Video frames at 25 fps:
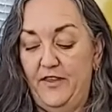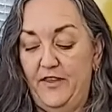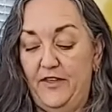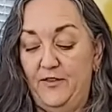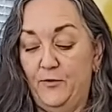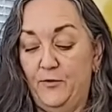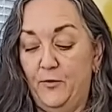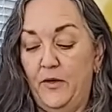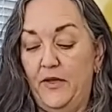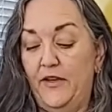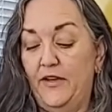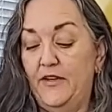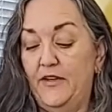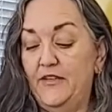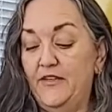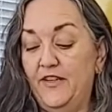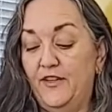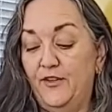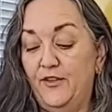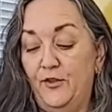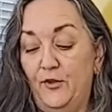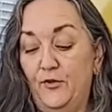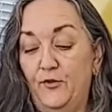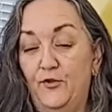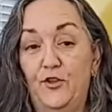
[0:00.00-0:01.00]
That's why I can
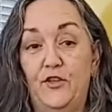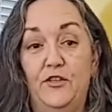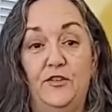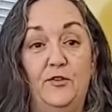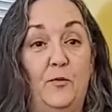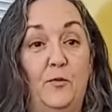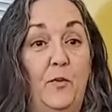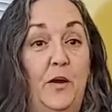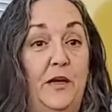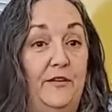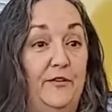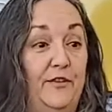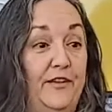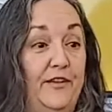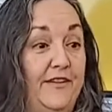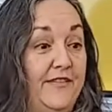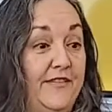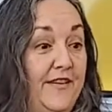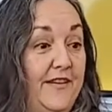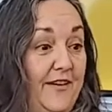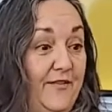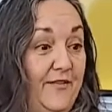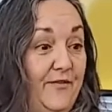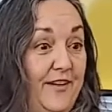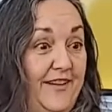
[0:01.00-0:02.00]
tell you she's a wellness
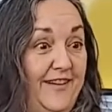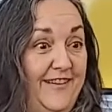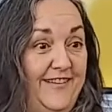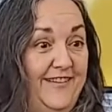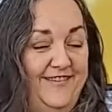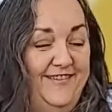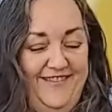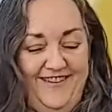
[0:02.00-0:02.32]
advocate.